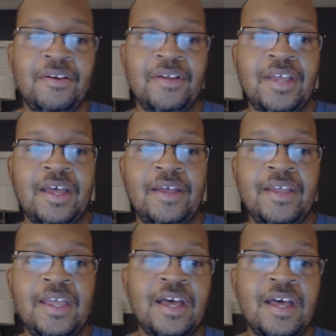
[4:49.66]
Okay,
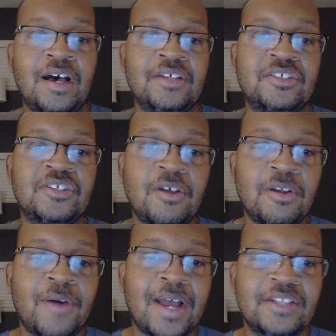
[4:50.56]

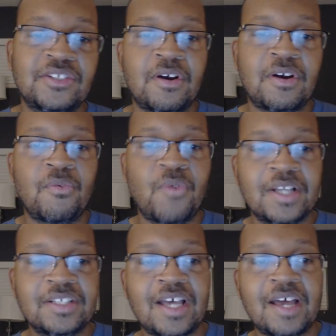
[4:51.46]
solo ads are a
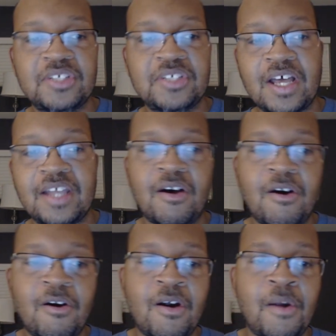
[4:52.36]
one-time shot in the
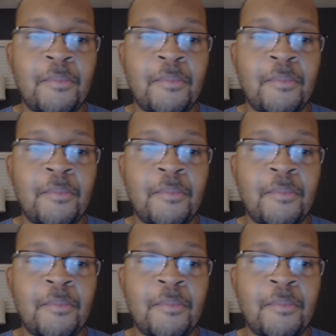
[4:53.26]
arm,